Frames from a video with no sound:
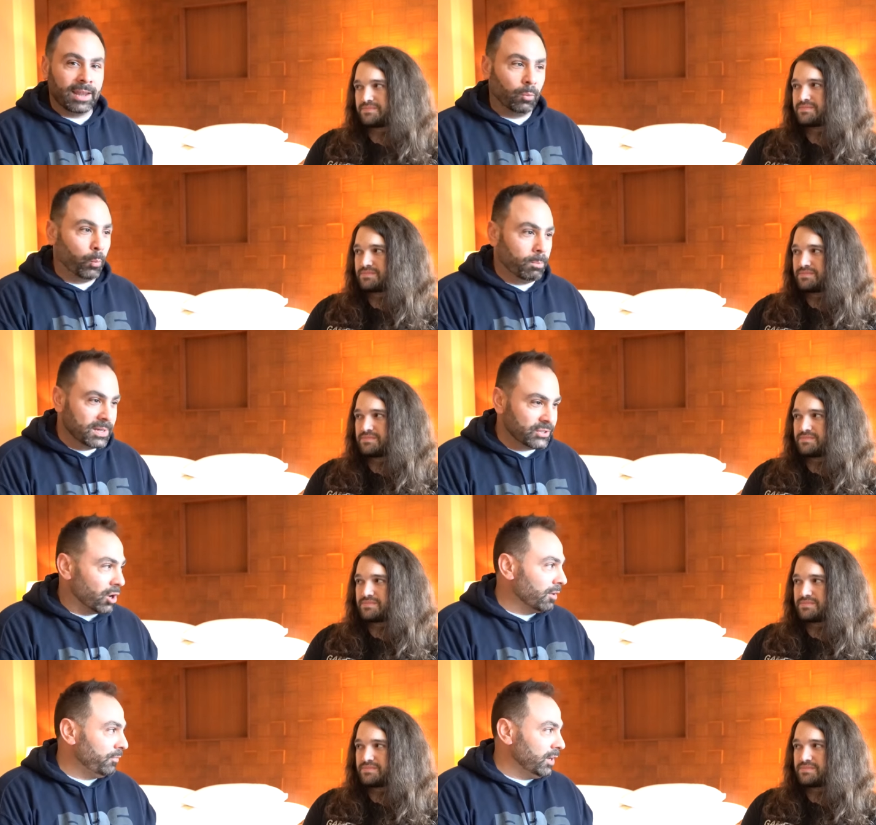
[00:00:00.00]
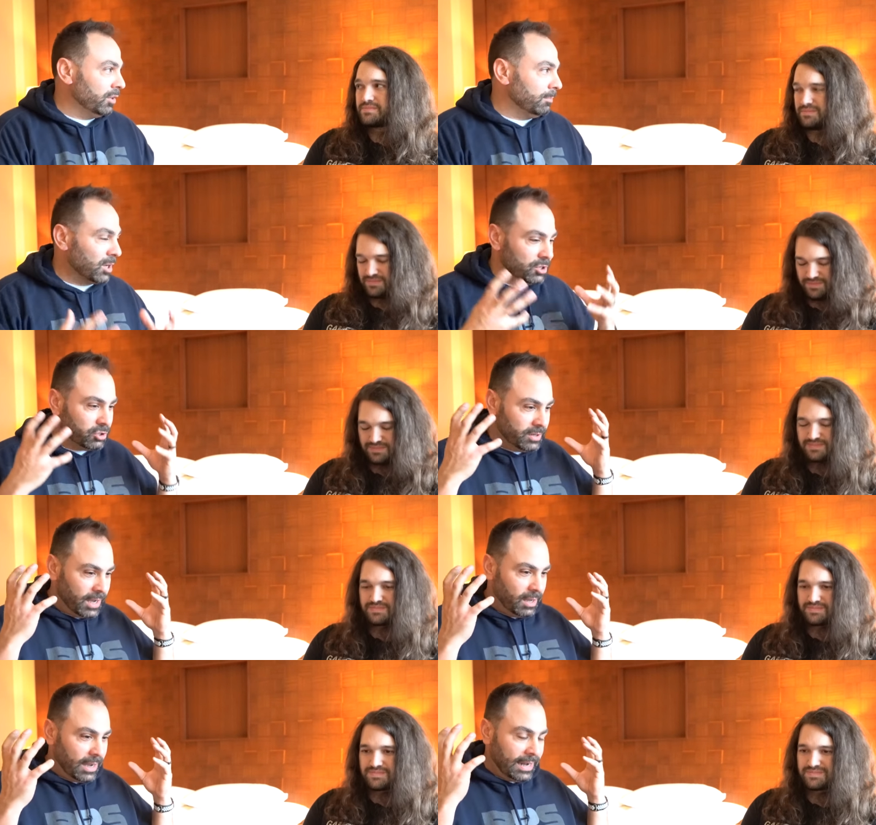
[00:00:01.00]
Speaker 1: kind of bizarre feeling because you're
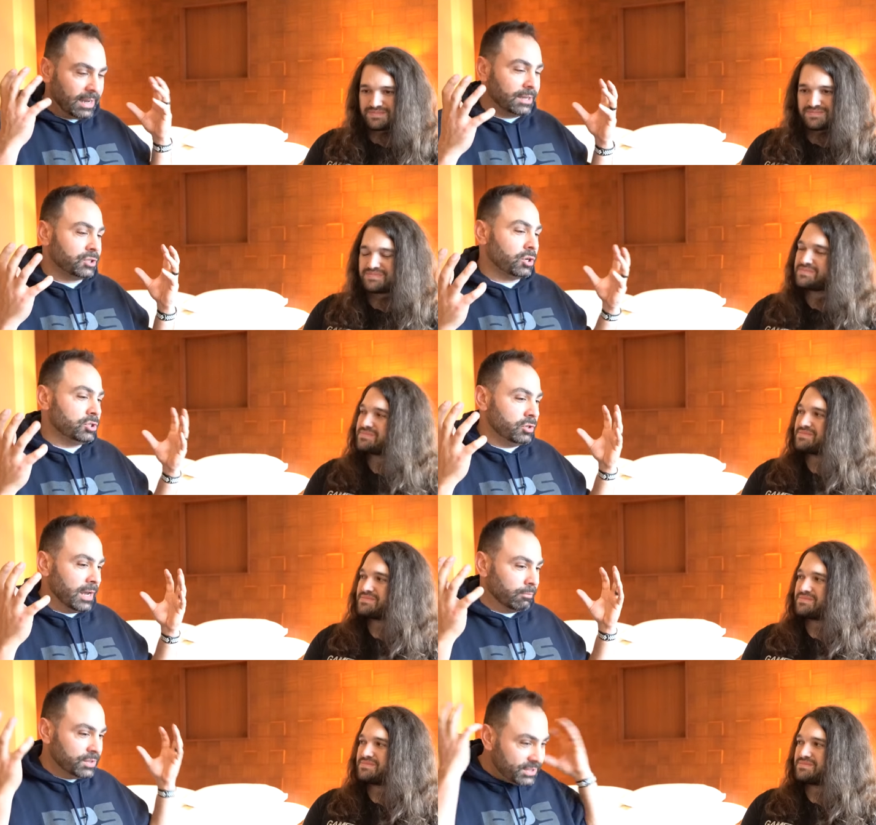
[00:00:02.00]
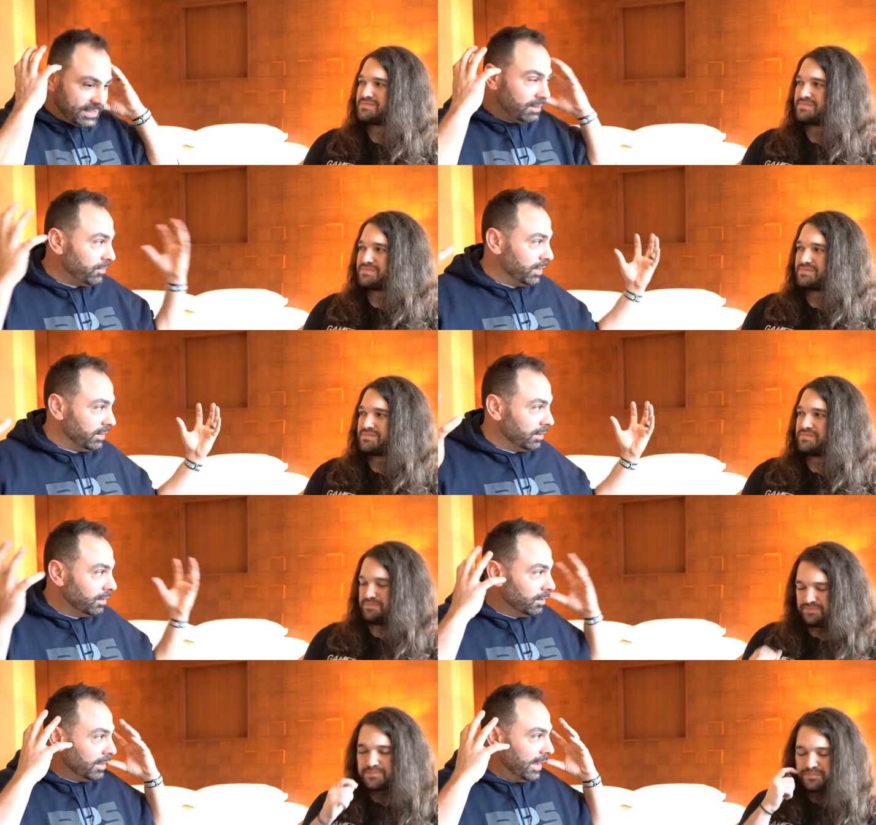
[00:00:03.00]
not, I guess, because you're not
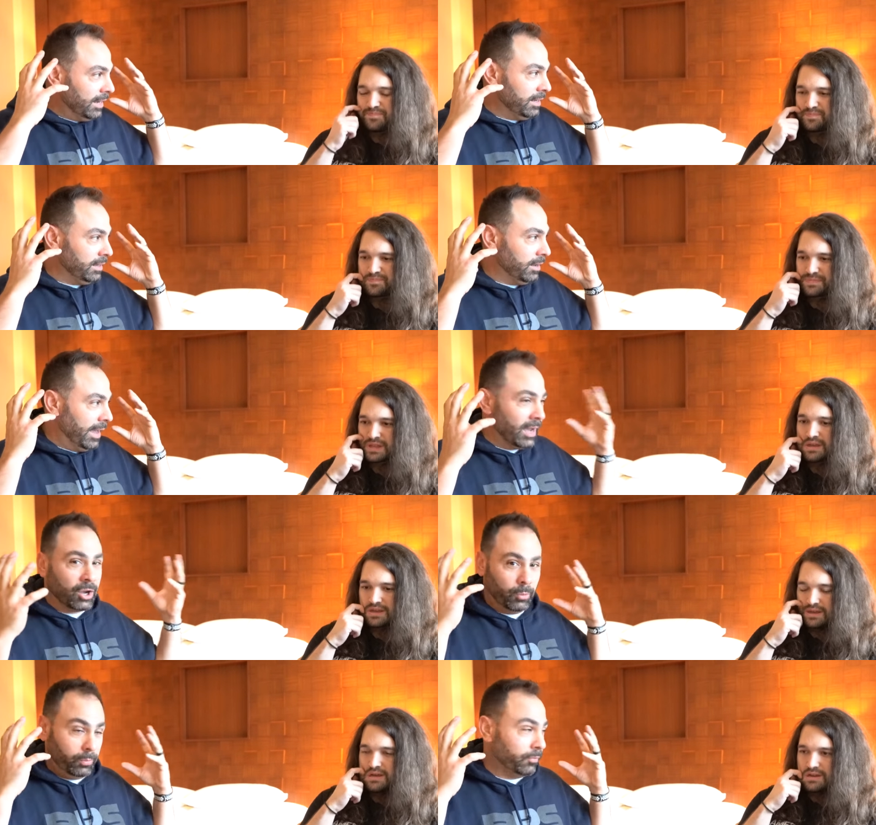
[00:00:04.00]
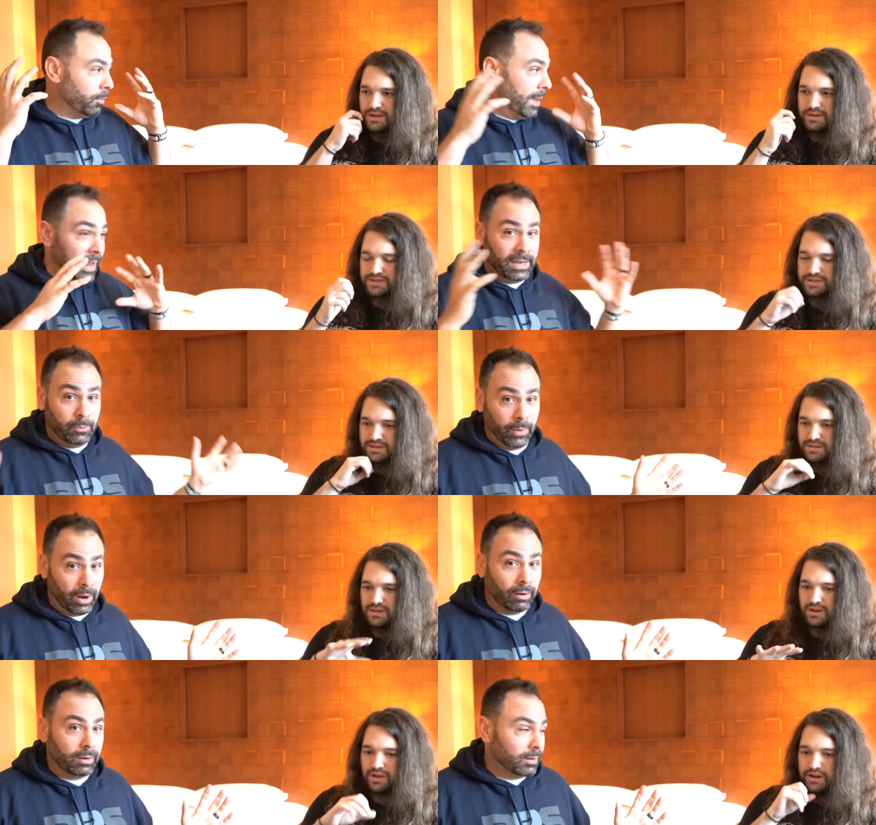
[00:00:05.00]
receiving any echo from it's,
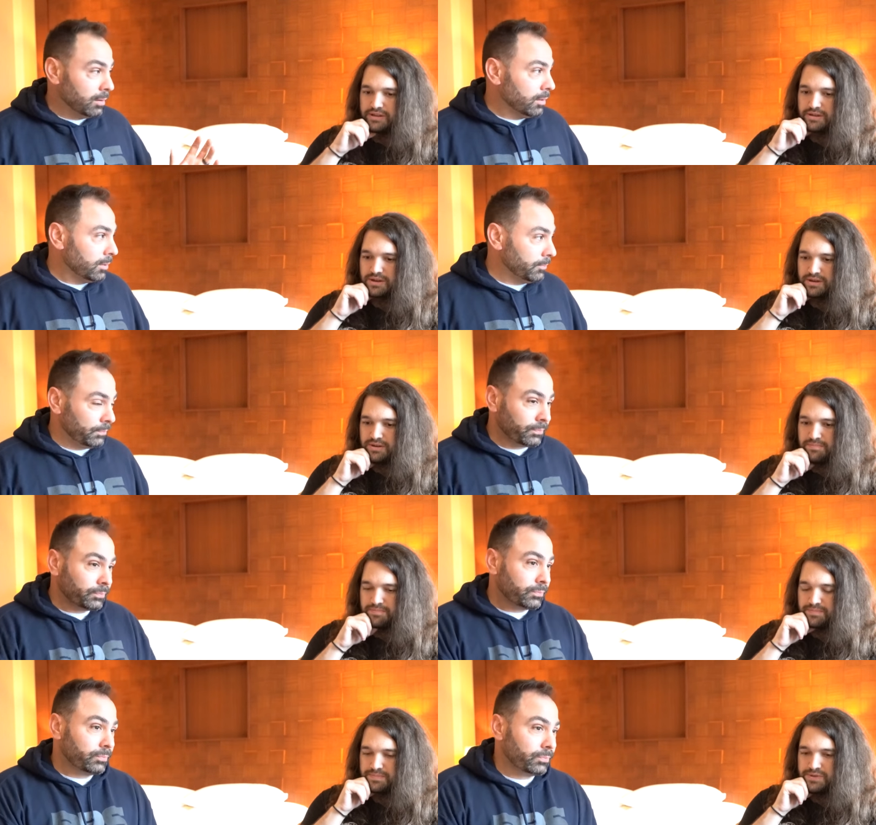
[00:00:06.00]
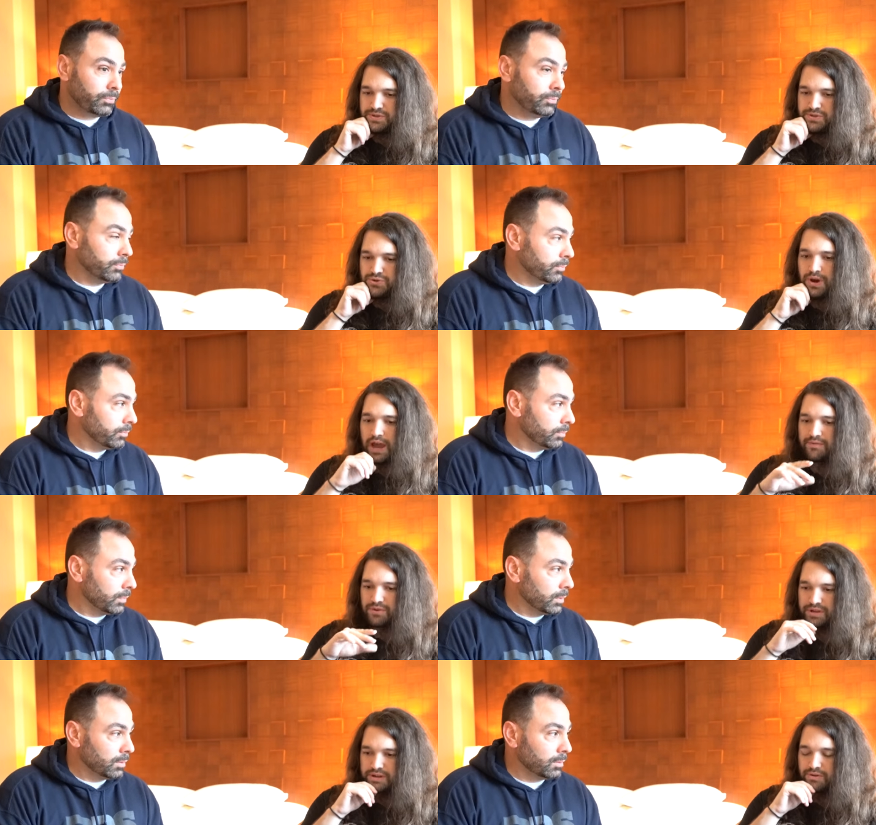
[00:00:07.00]
anywhere. A
Speaker 2: lot of the
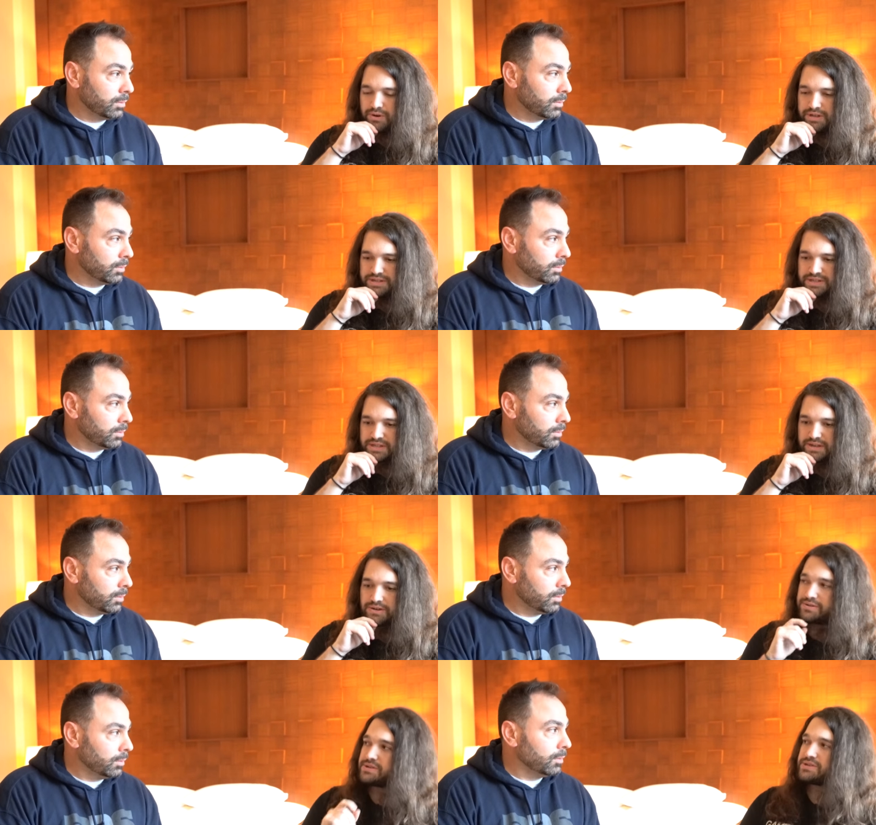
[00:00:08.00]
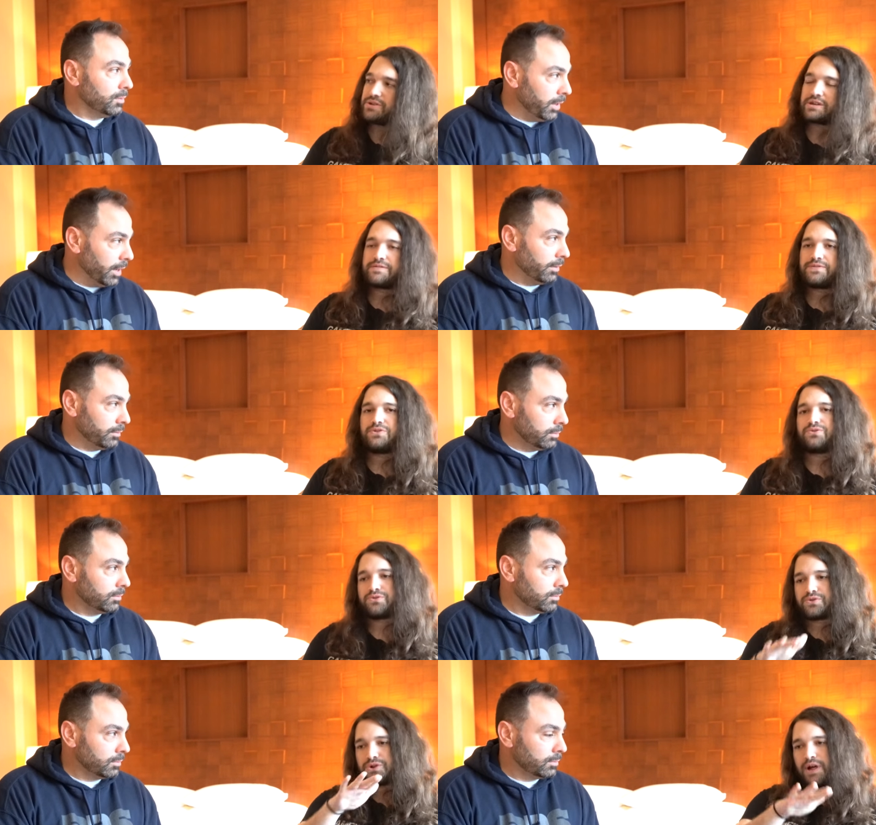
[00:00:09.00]
travel and noise is killed. So like yeah. if
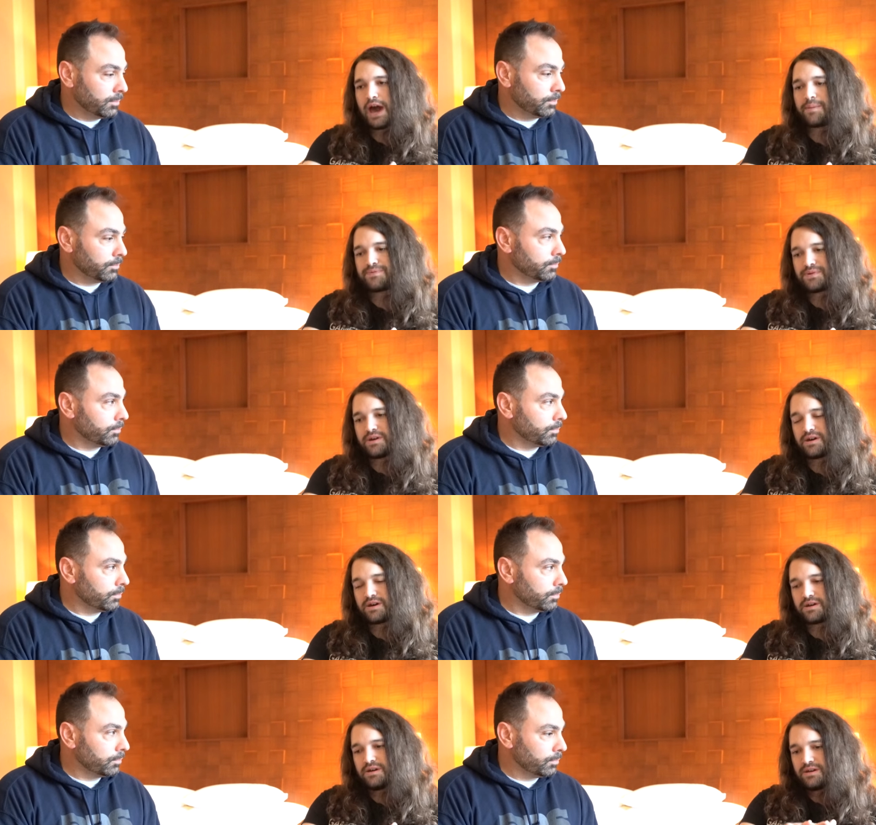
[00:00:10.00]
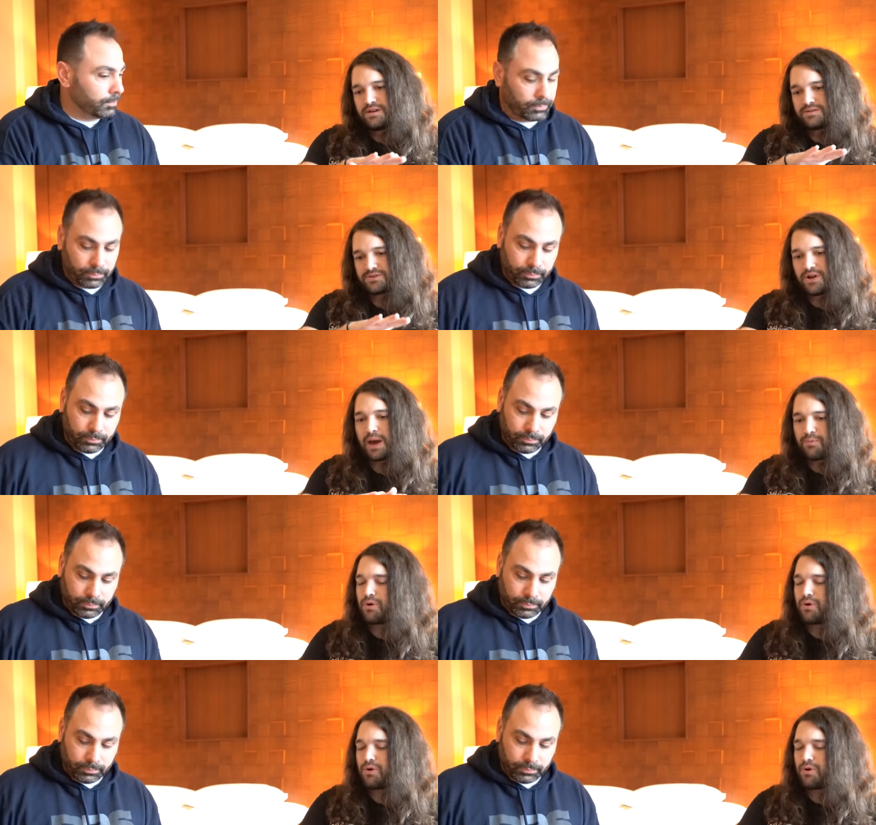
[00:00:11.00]
you clap, uh, the clap